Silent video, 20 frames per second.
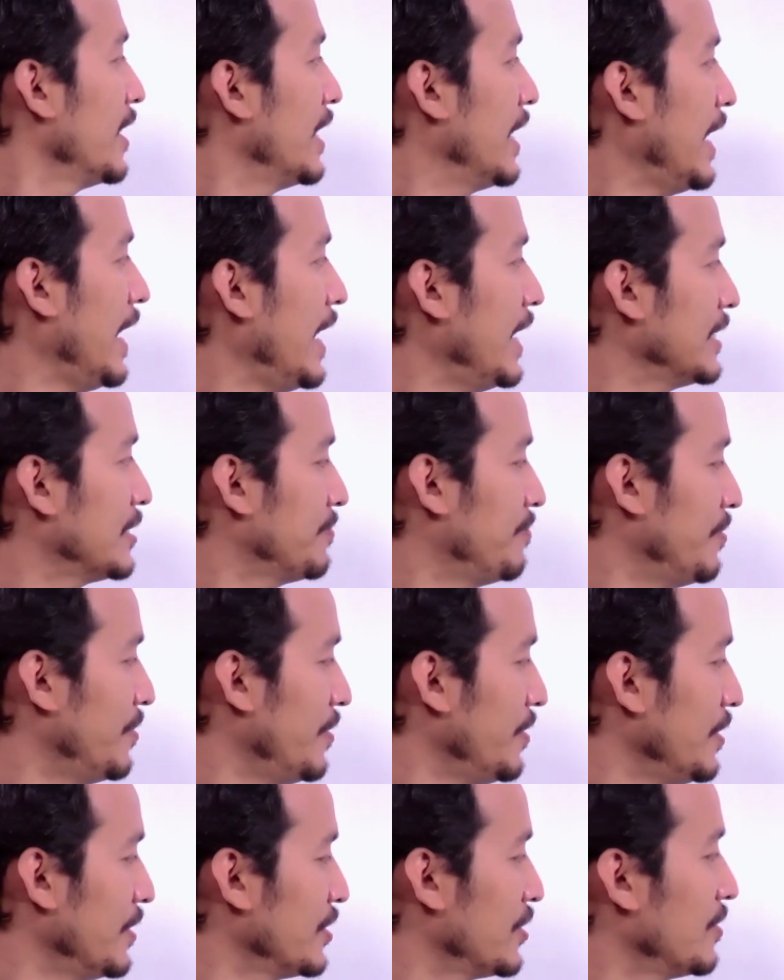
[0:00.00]
S
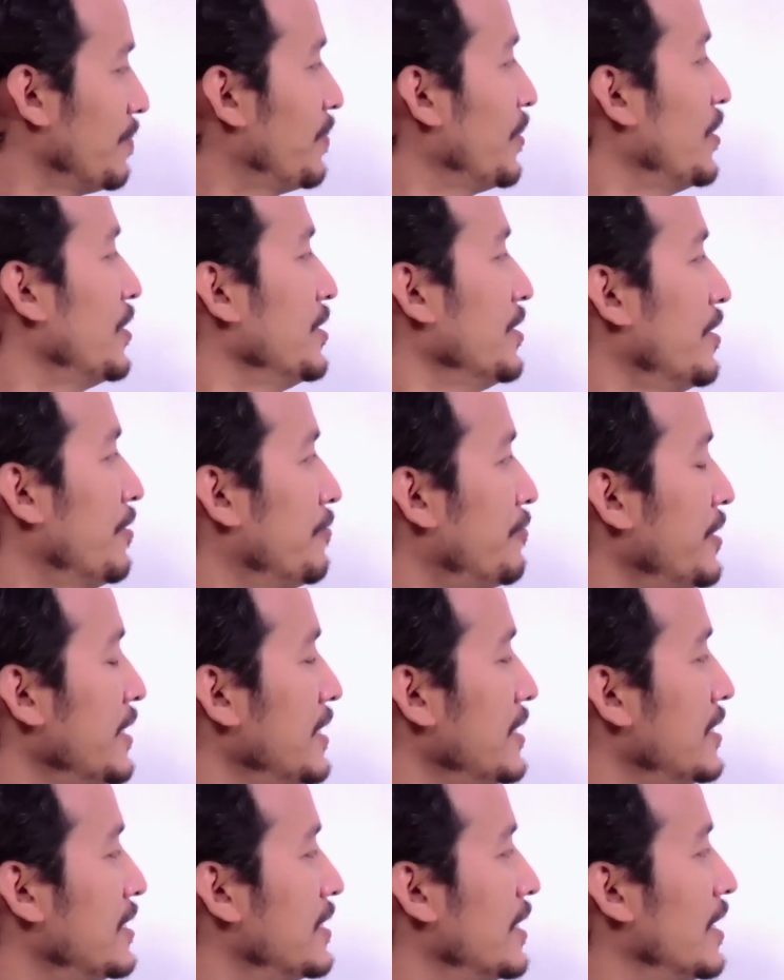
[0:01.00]
for support your
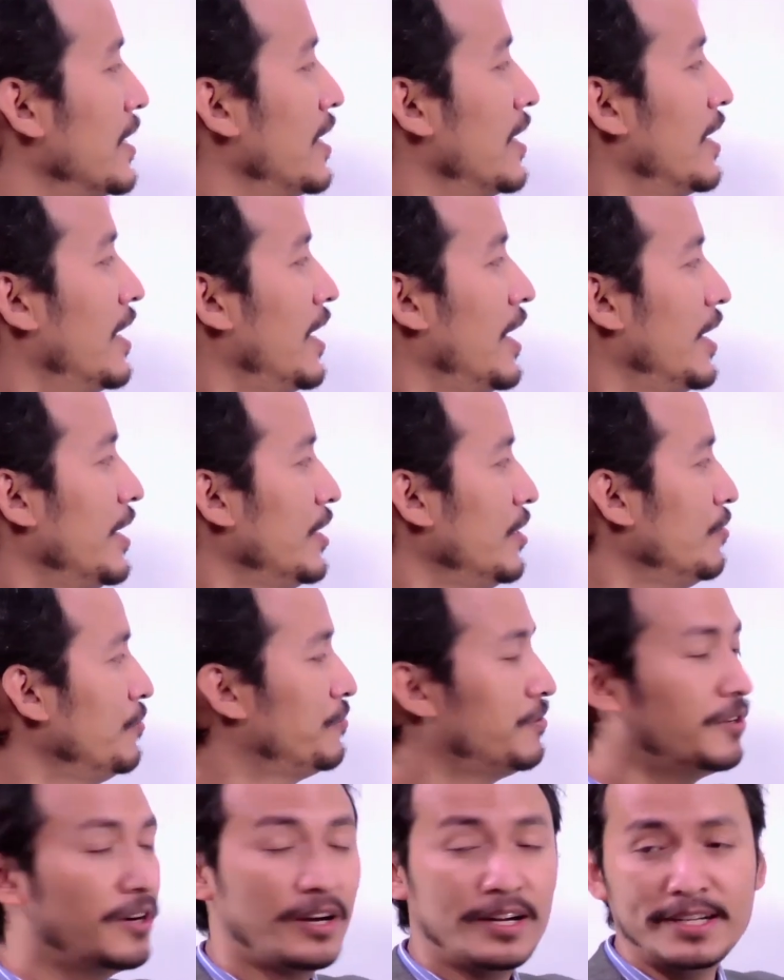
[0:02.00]
friends, U
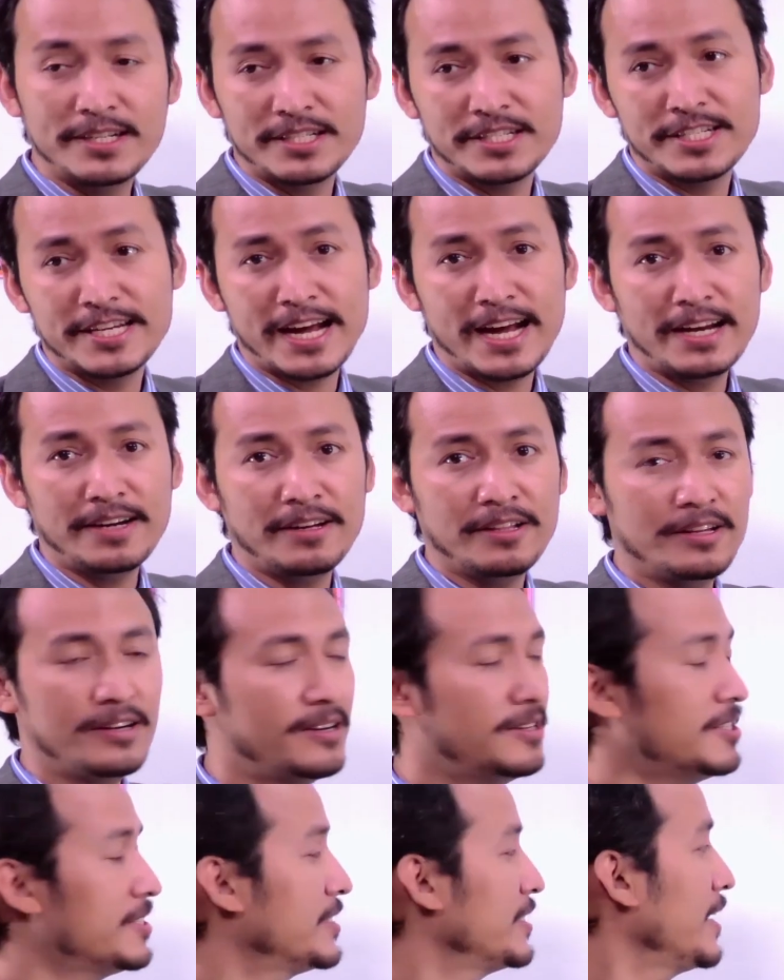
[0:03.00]
for understand
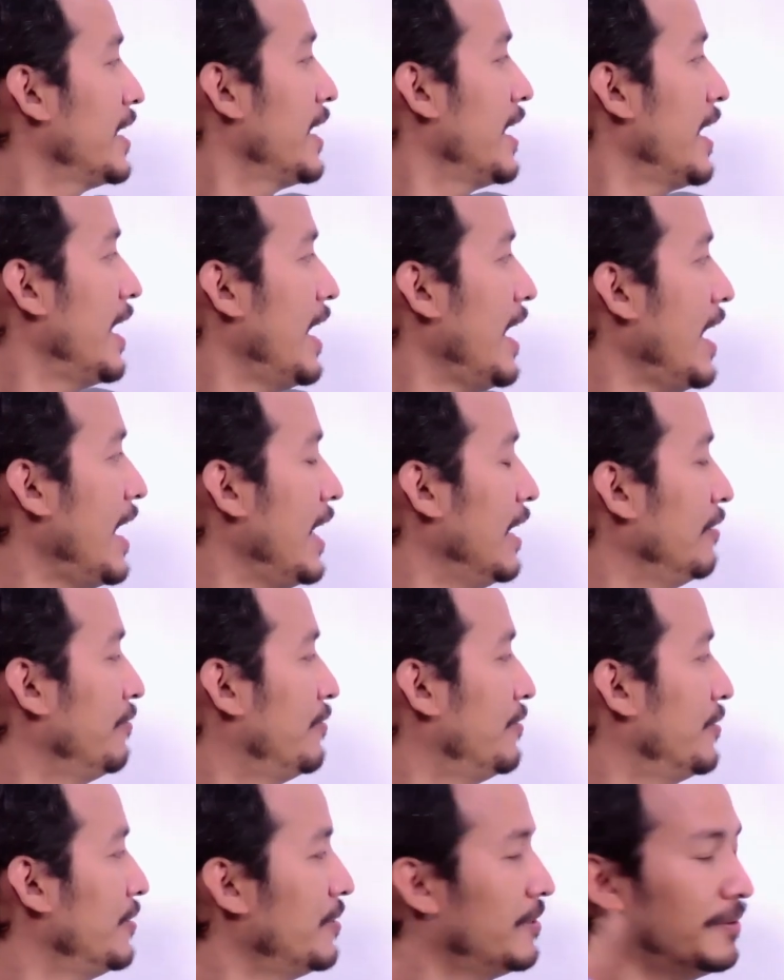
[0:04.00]
others, L
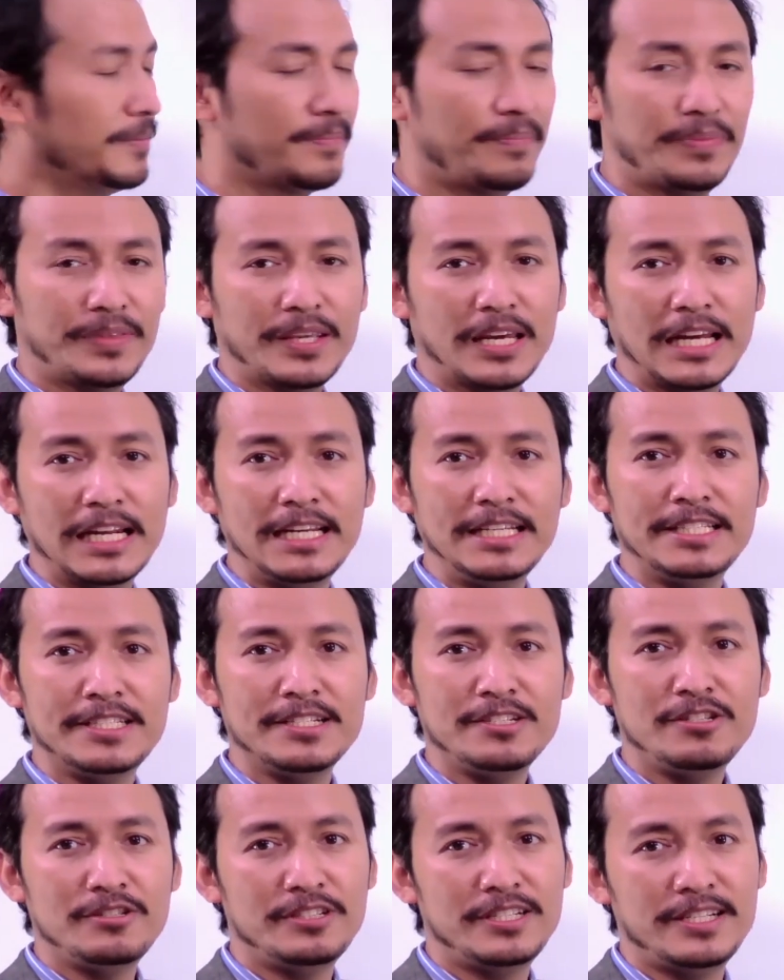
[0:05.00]
for listen
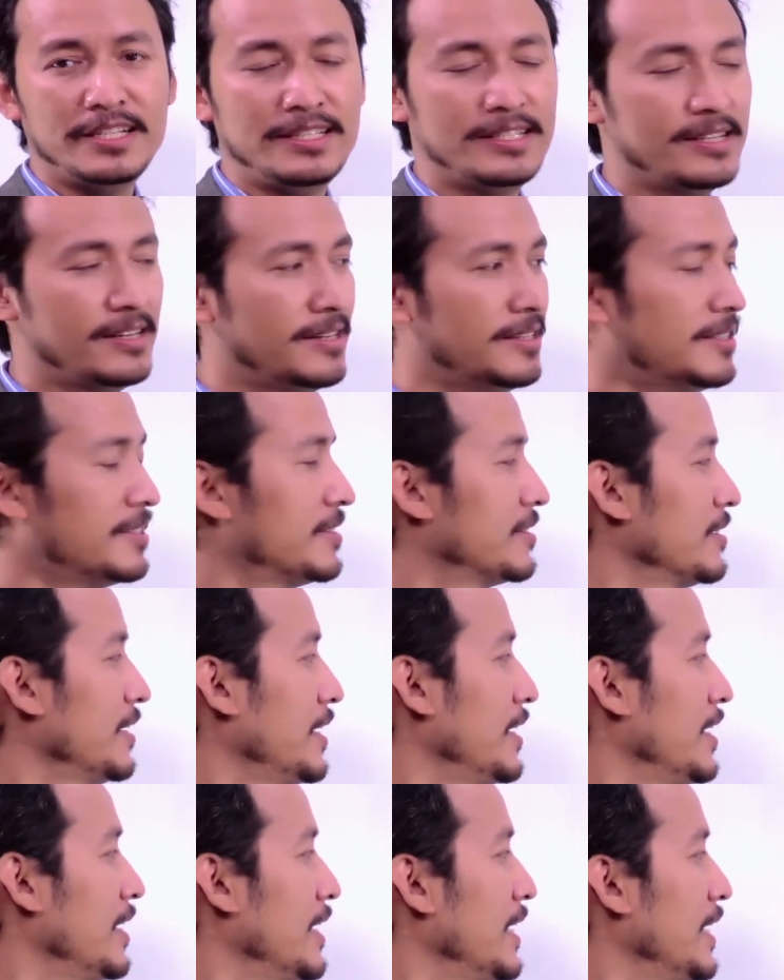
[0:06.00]
to teachers,
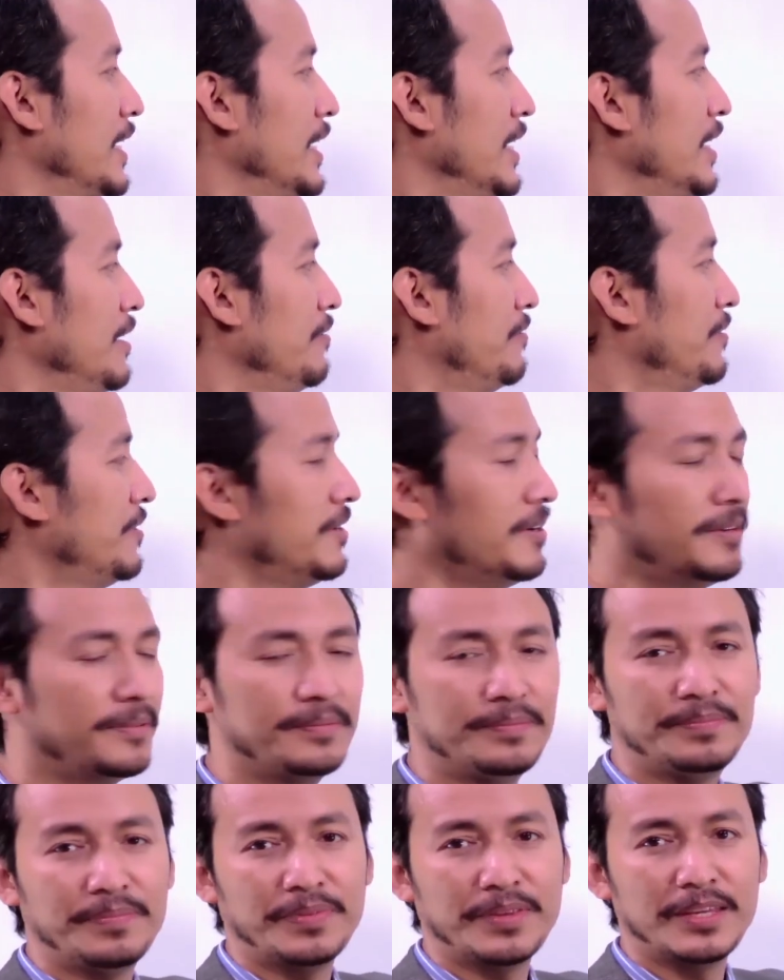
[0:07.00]
E for,
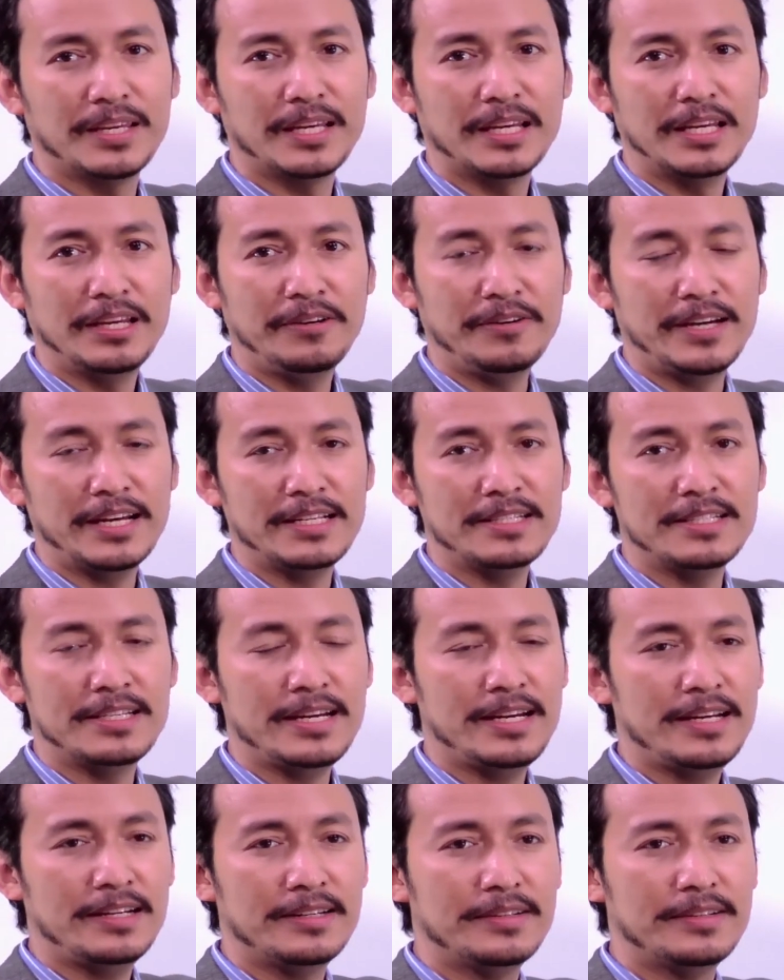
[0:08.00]
you can say,